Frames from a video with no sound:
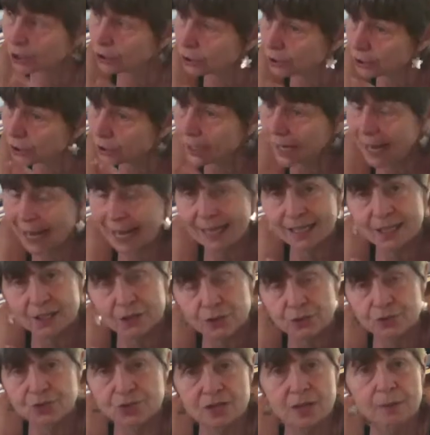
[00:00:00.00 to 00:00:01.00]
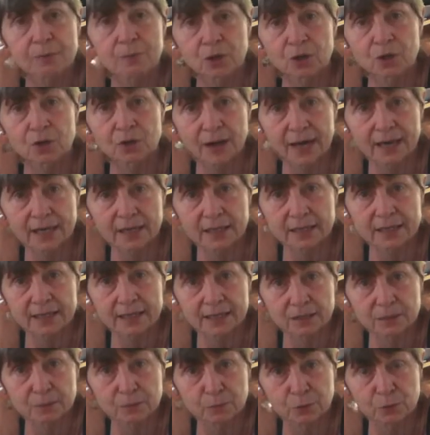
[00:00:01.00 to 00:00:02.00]
learn how to use them
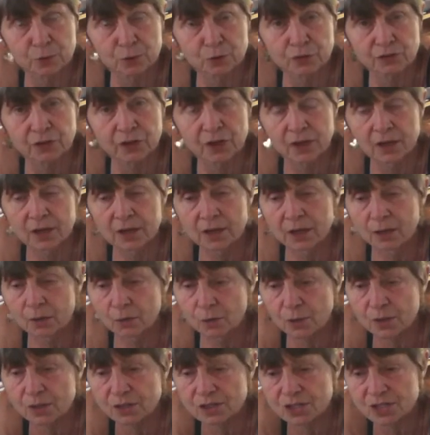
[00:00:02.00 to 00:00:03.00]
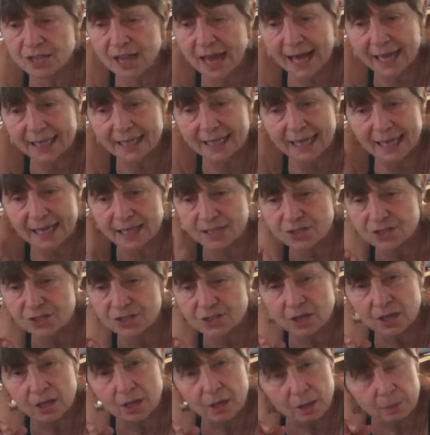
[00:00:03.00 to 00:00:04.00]
correctly in the move. Once that
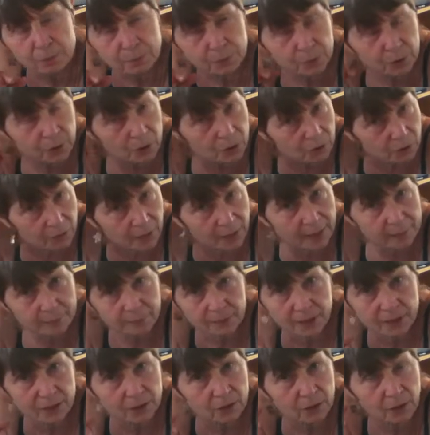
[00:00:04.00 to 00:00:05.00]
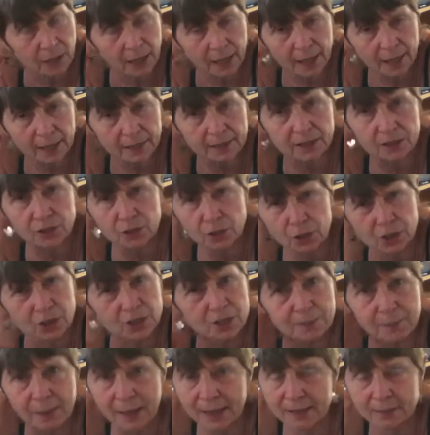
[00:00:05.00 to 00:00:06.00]
gets programmed and
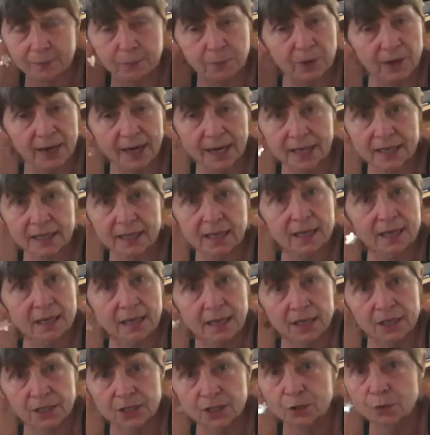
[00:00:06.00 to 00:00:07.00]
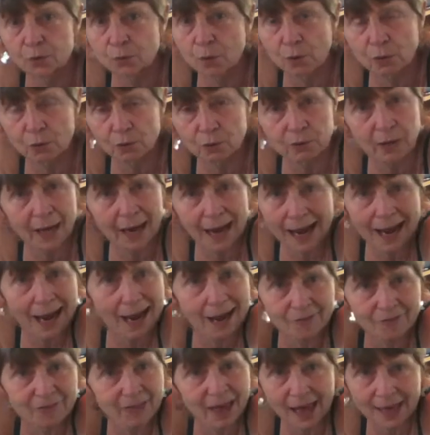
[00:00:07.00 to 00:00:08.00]
learned by the brain, you won't
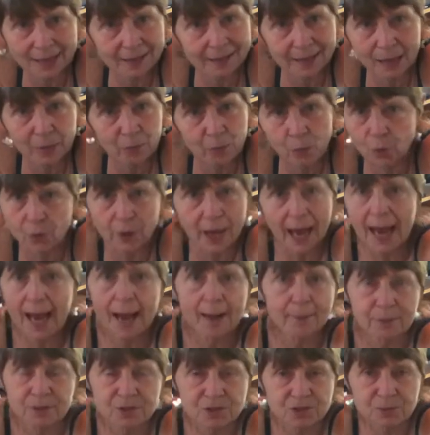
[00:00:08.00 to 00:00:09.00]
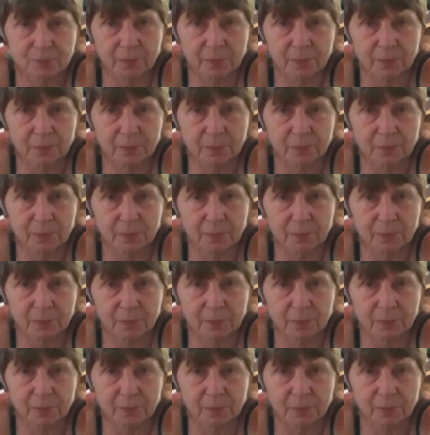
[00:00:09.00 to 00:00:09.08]
have that. That won't happen